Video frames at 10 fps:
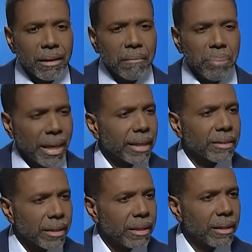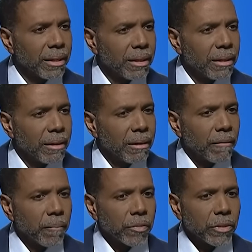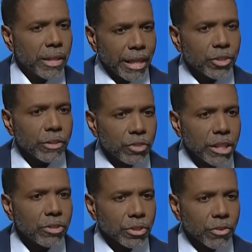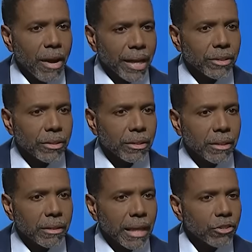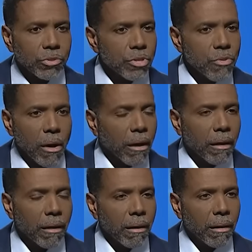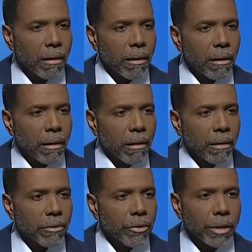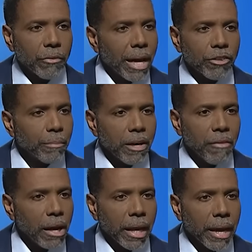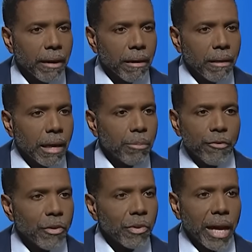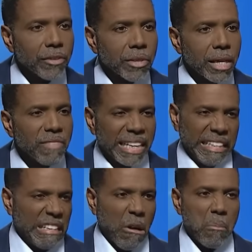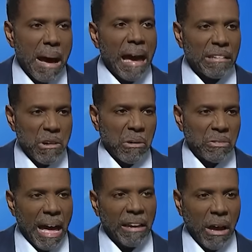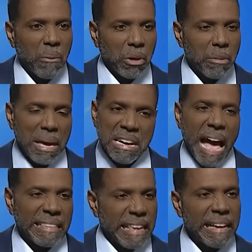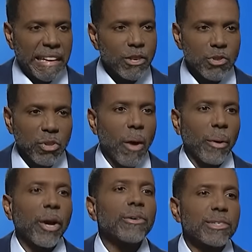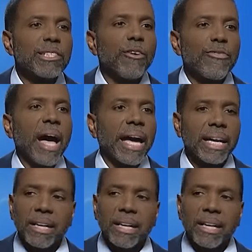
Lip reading: But the nature of Jesus Christ, that's who you are. You can rise above all that. Now, before you guys say, they get on my nerves. I want to better not say nothing. You start rehearsing, you'll fight.